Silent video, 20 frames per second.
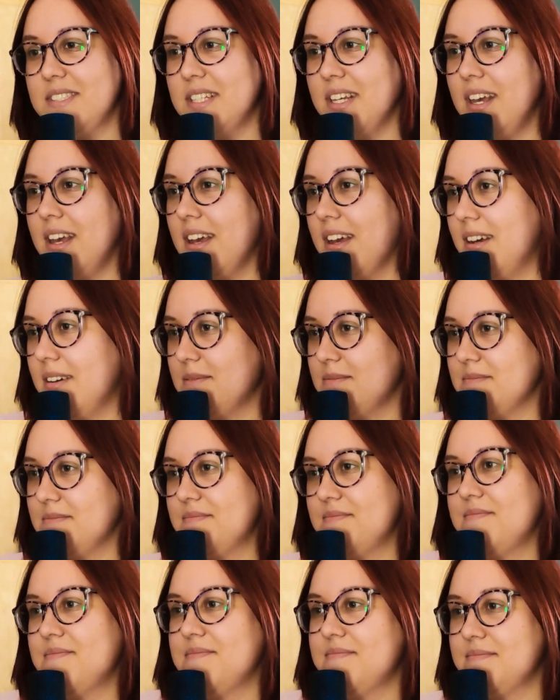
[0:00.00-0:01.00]
Damn.
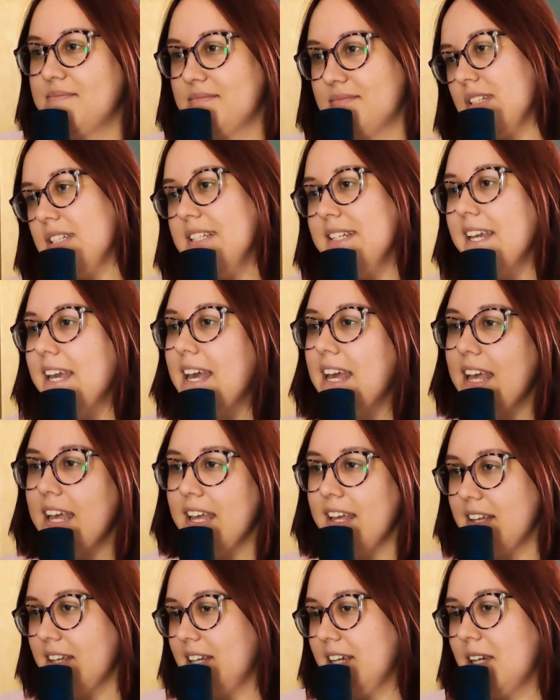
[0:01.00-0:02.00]

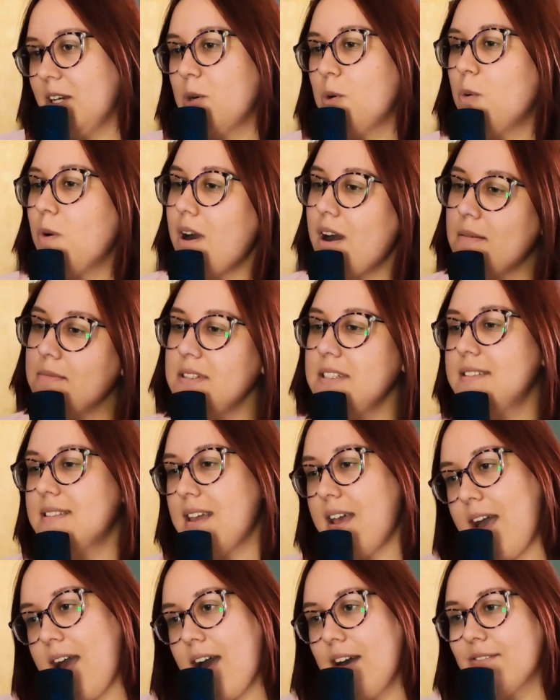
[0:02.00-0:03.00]
Yay!
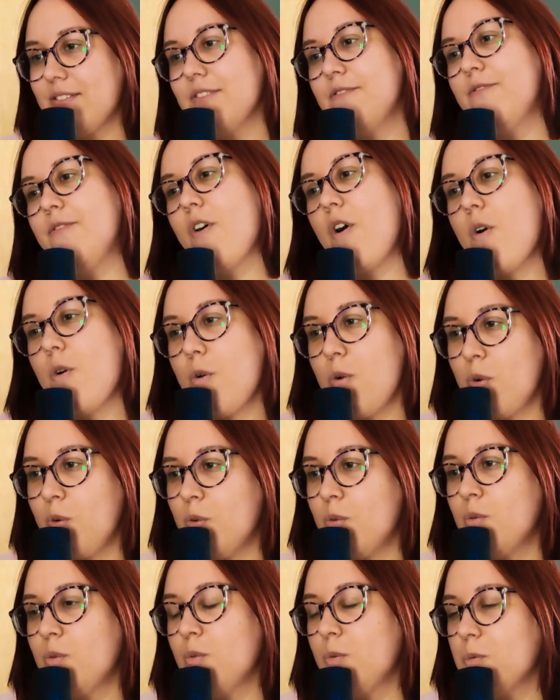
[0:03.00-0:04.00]
Kwamis have a
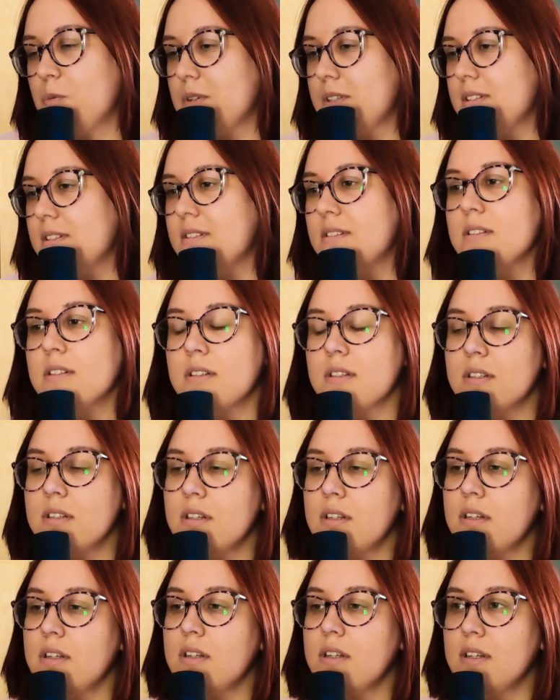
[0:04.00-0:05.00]
phone!
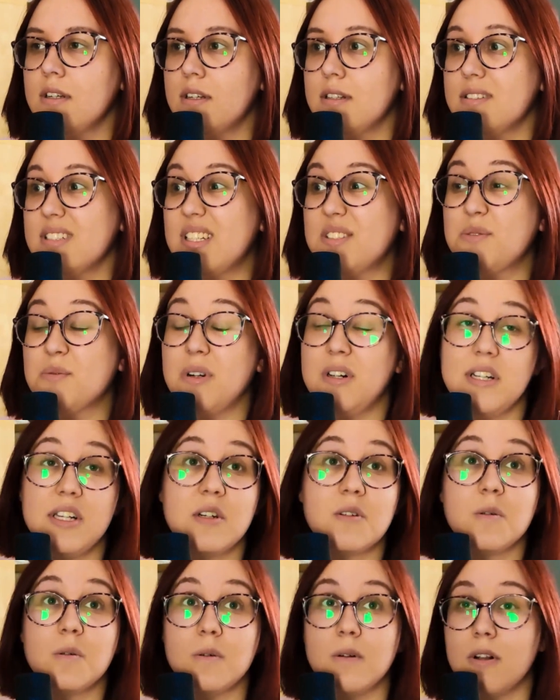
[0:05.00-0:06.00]
That's
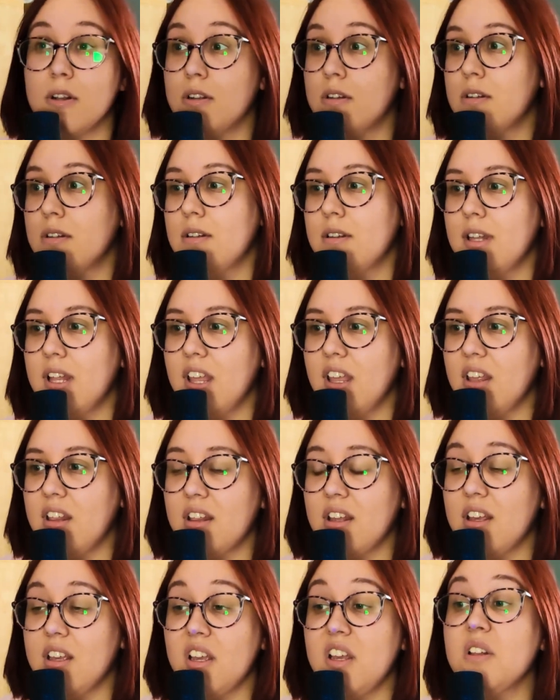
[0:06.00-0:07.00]
really cool. Like,
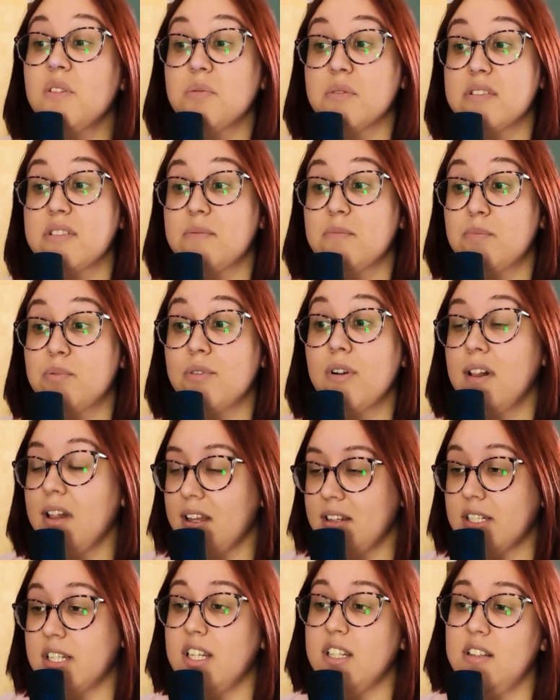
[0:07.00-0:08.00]
it was a
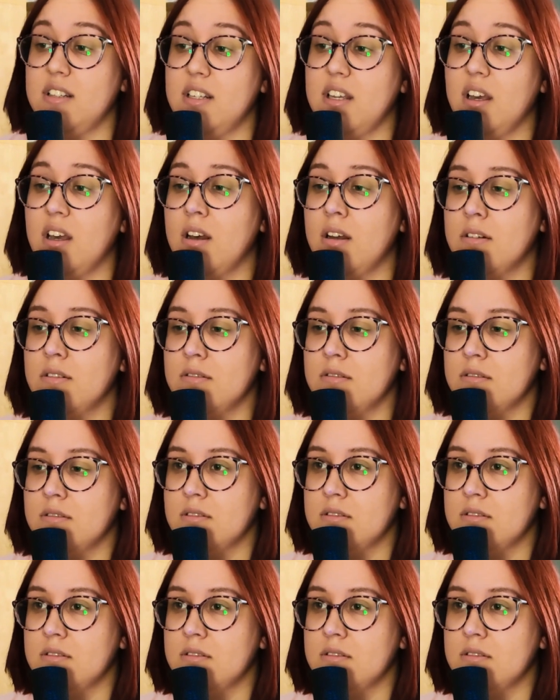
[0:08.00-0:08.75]
brilliant idea.